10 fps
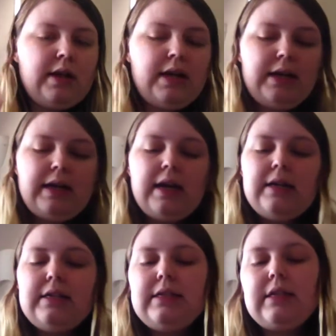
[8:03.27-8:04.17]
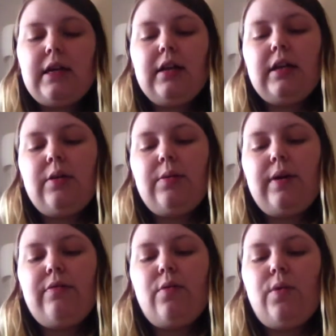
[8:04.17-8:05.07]
And again, this is a color I would
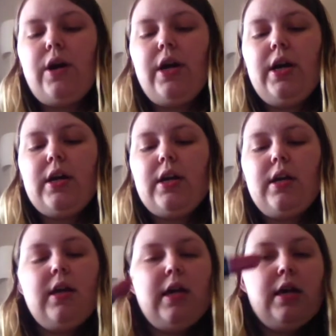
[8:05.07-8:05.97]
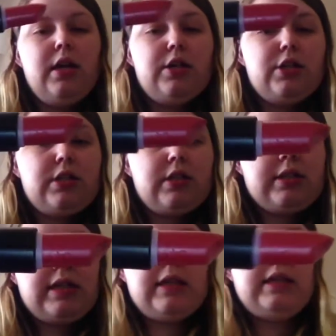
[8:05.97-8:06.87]
wear for work. It just looks like